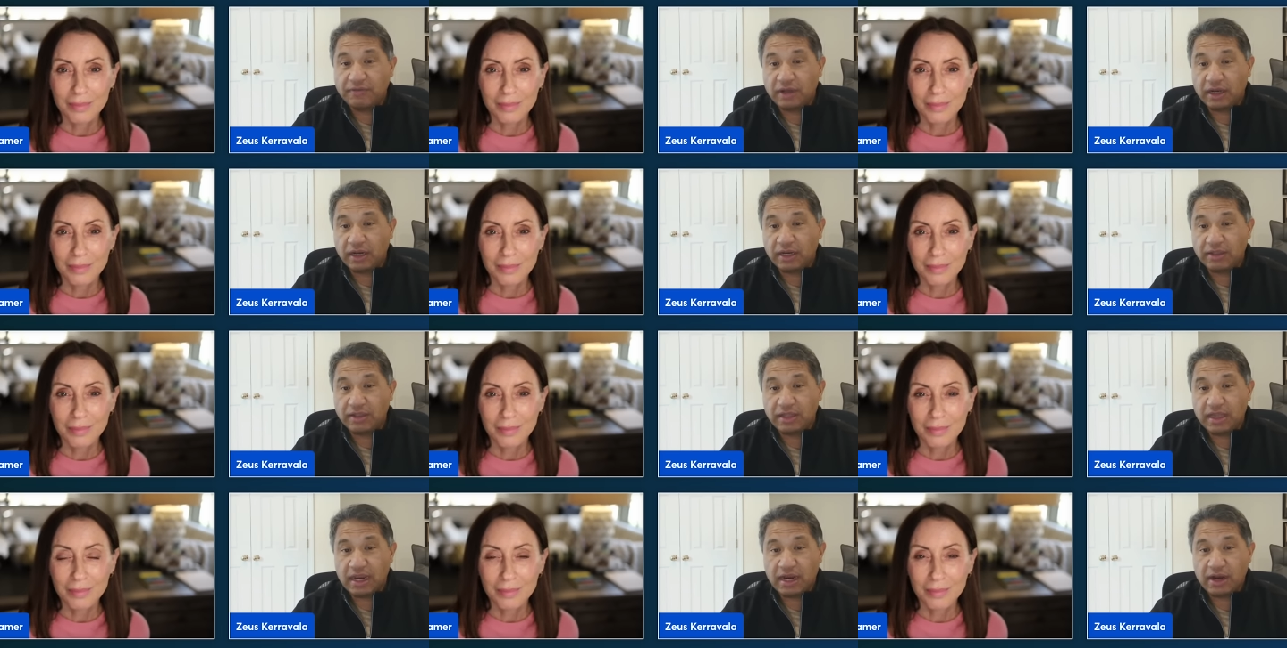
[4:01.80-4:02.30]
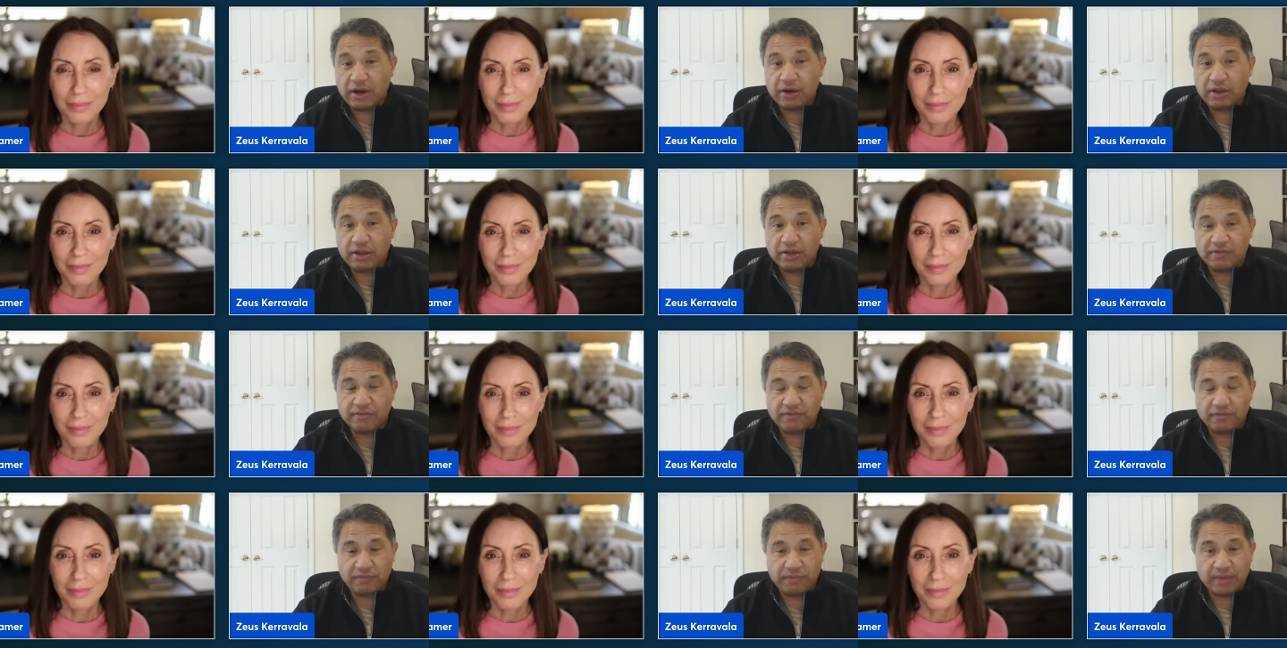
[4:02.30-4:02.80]
Speaker 1: done in the area
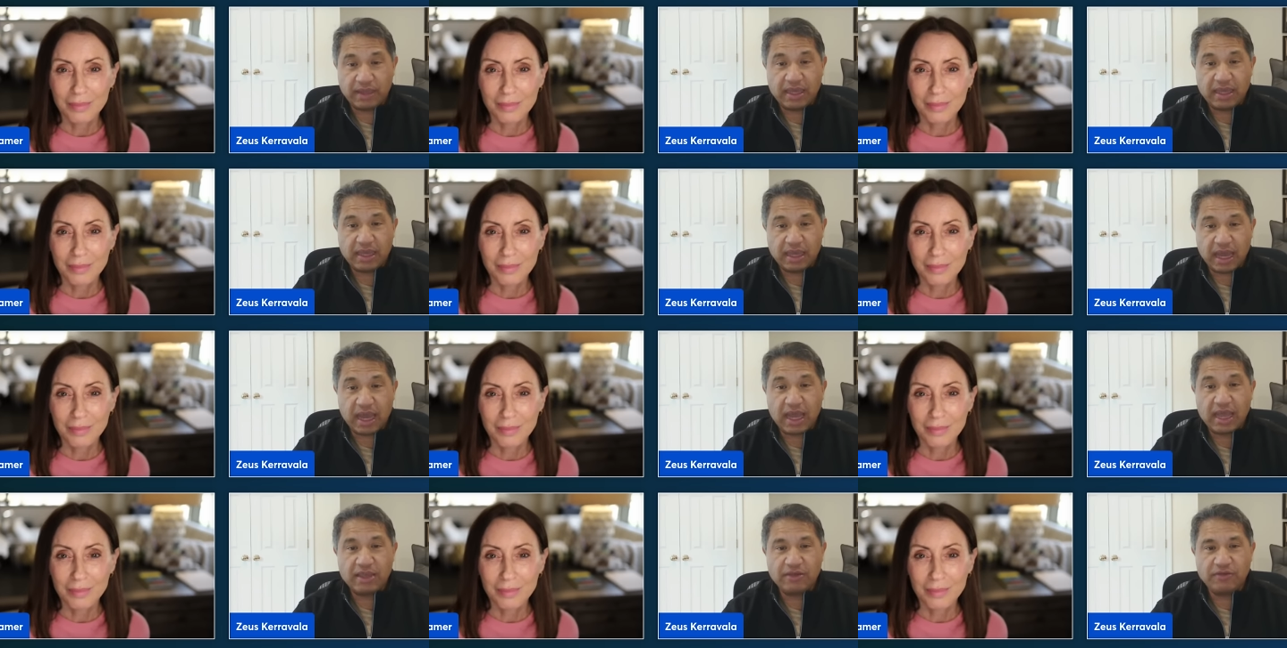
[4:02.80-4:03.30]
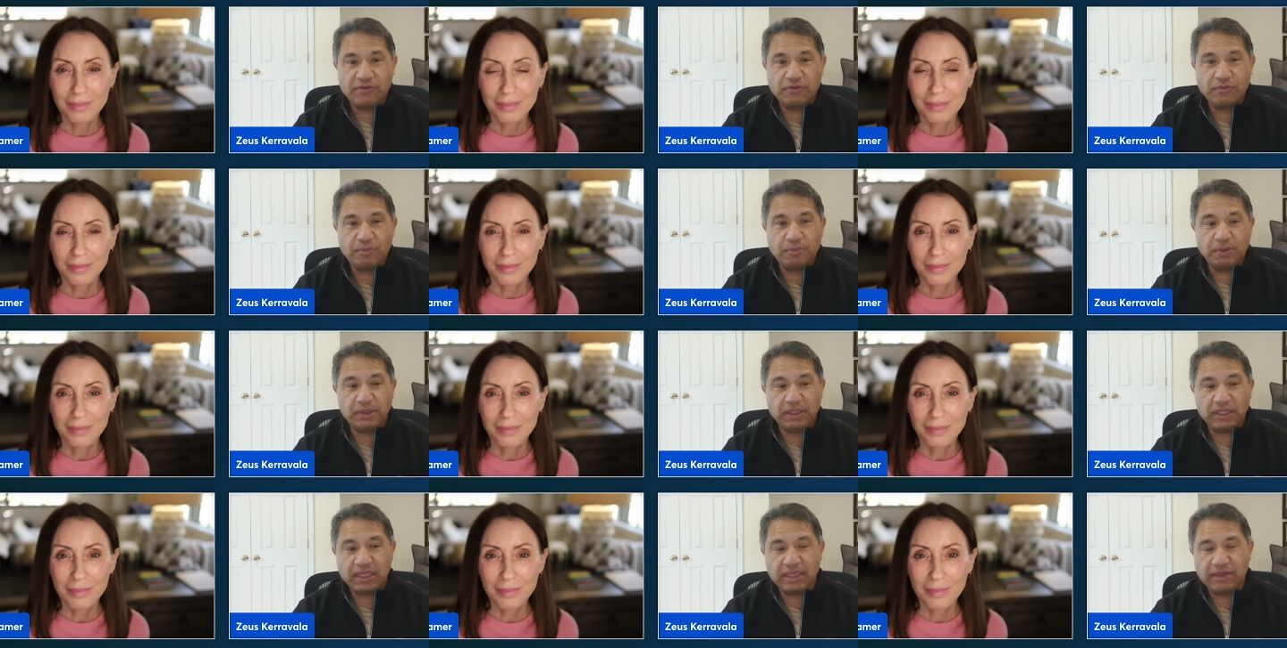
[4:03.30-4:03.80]
of A I, if you
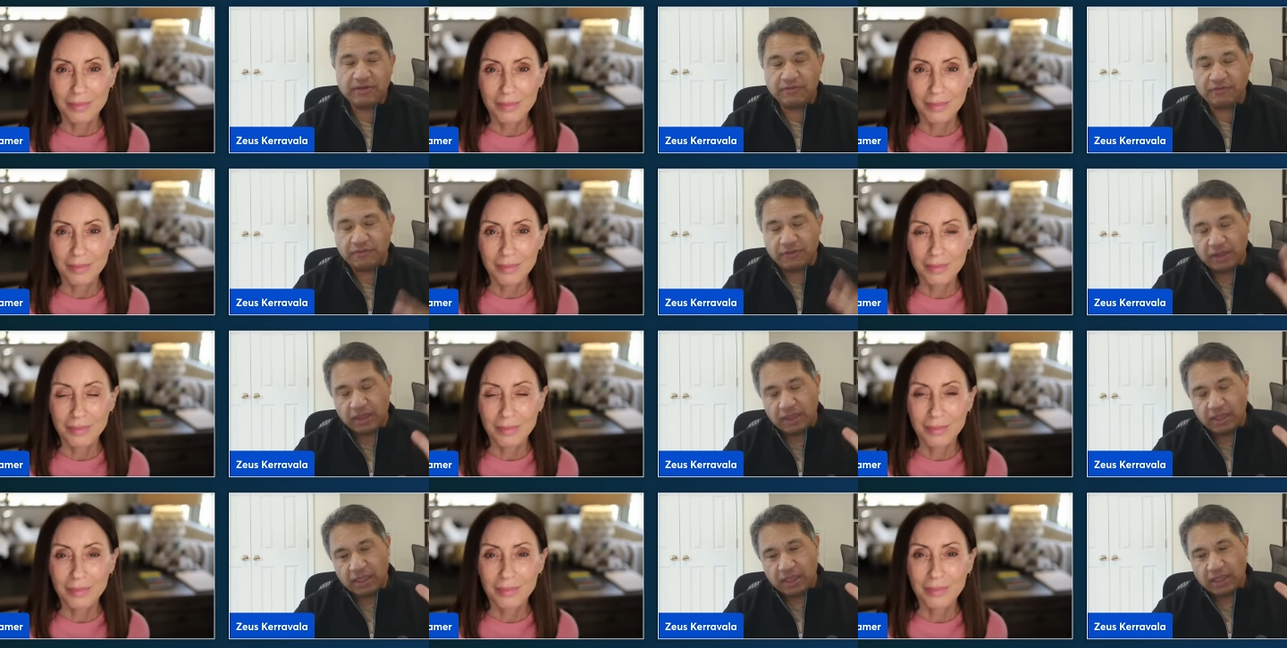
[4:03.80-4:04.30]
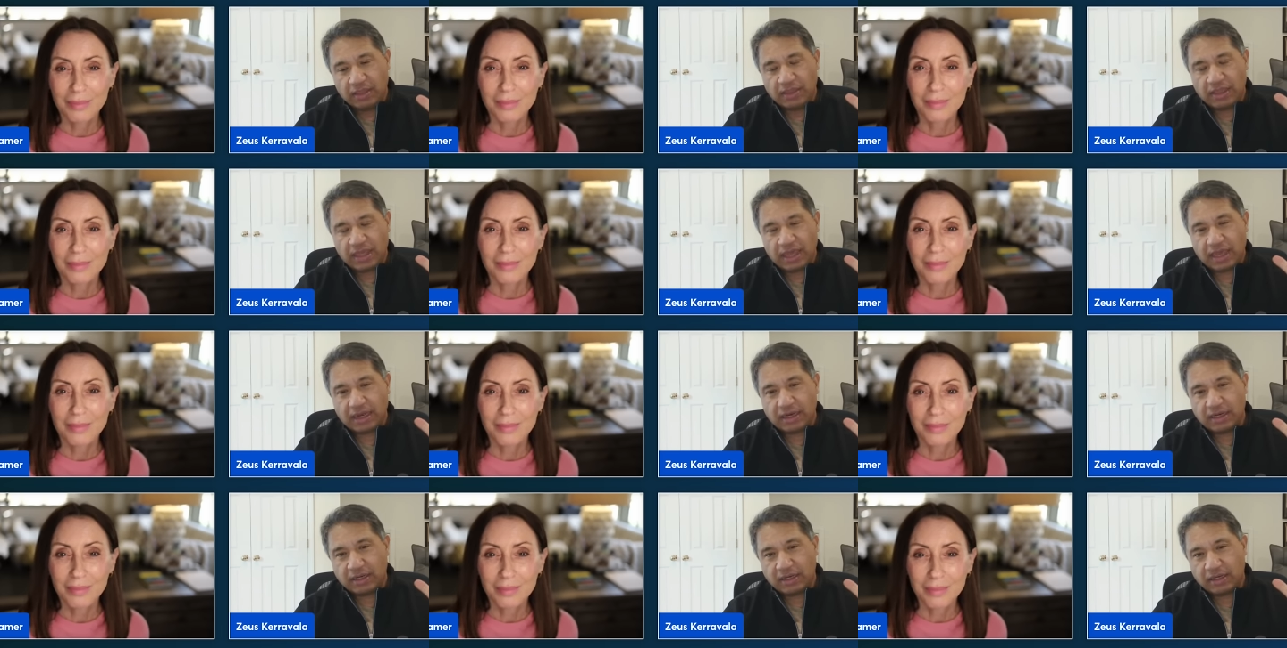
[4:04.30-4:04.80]
believe
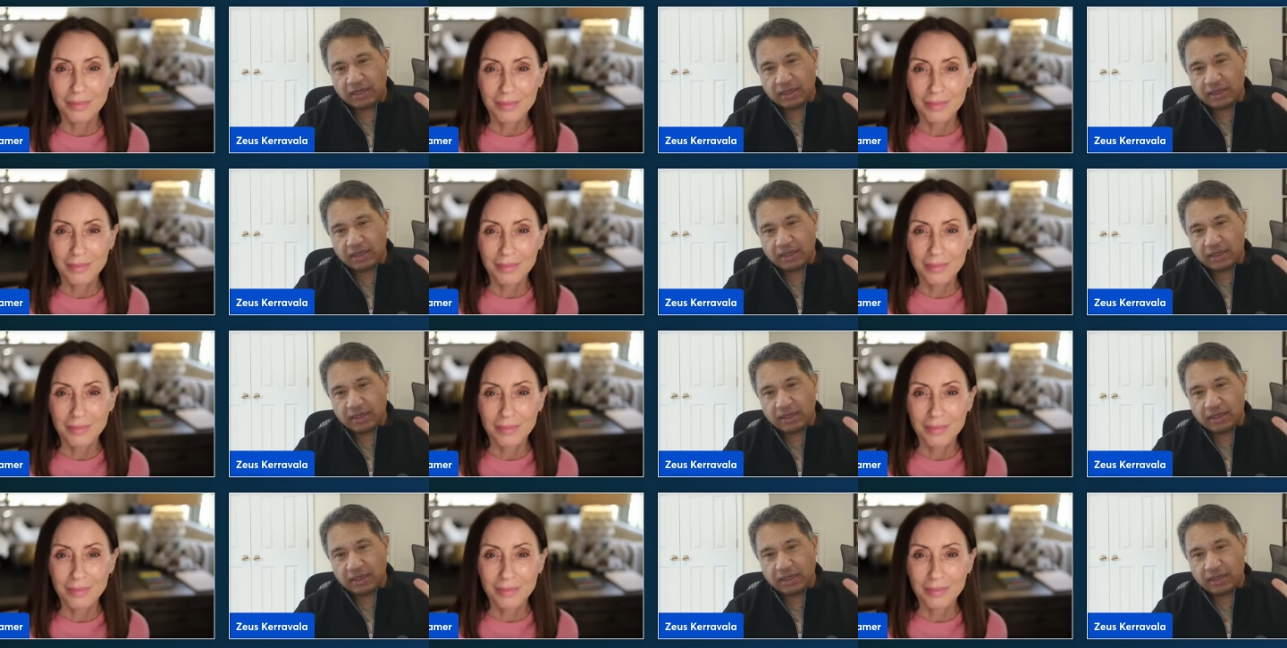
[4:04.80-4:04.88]
that